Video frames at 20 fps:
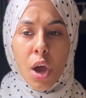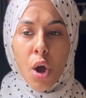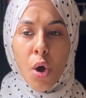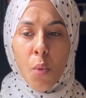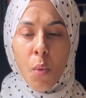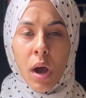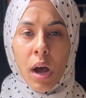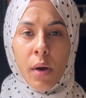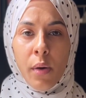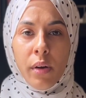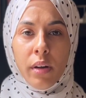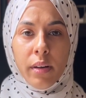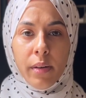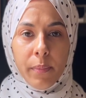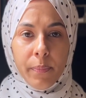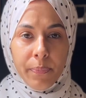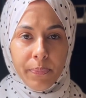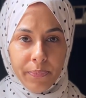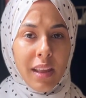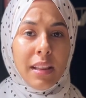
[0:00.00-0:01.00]
Well,
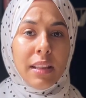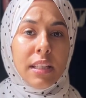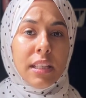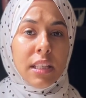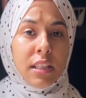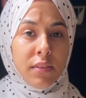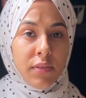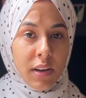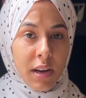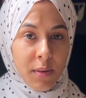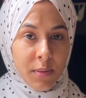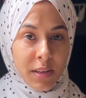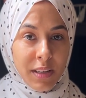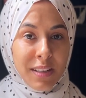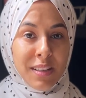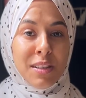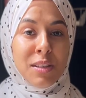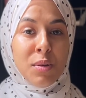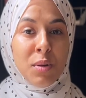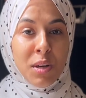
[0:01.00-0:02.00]
this is found
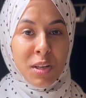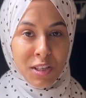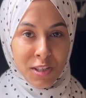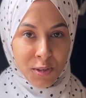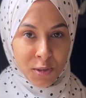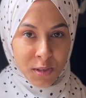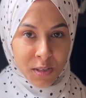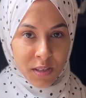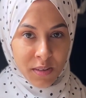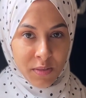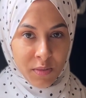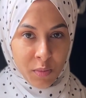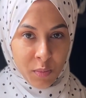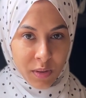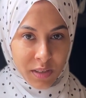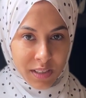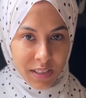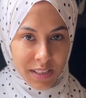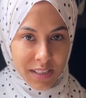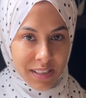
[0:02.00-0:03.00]
in Surah Yusuf,
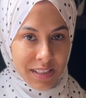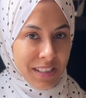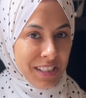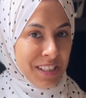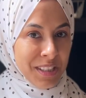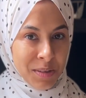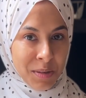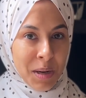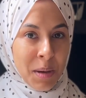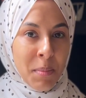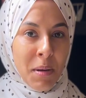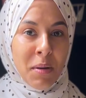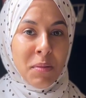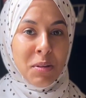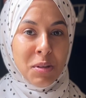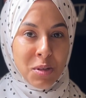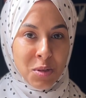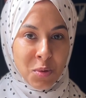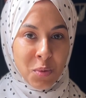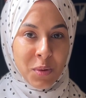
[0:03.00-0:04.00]
which is the surah about
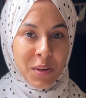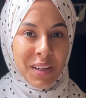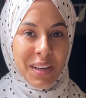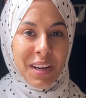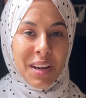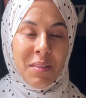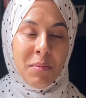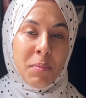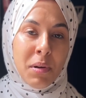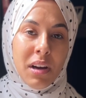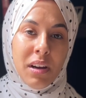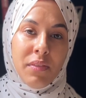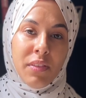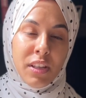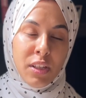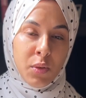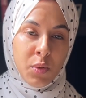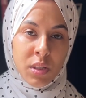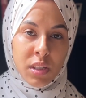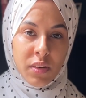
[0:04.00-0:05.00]
the story of
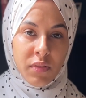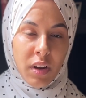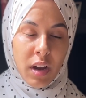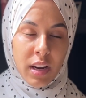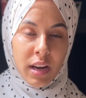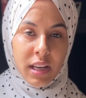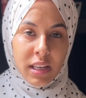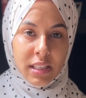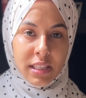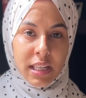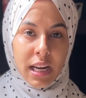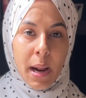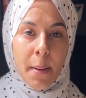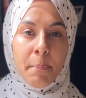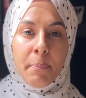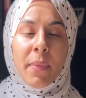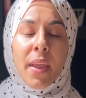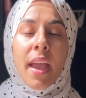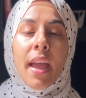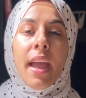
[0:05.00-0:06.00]
Prophet Yusuf alayhi
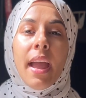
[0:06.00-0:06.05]
salam.